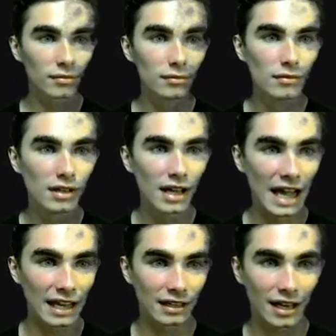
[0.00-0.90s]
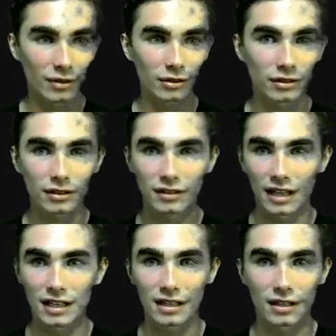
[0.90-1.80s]
And now we're
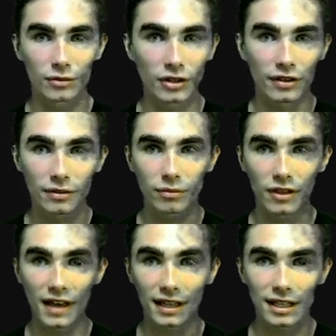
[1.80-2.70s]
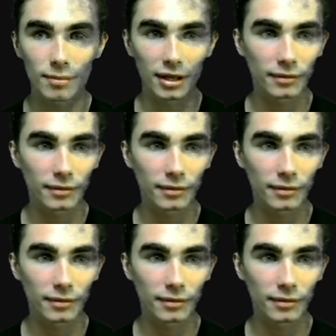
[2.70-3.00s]
signed in with that key pair.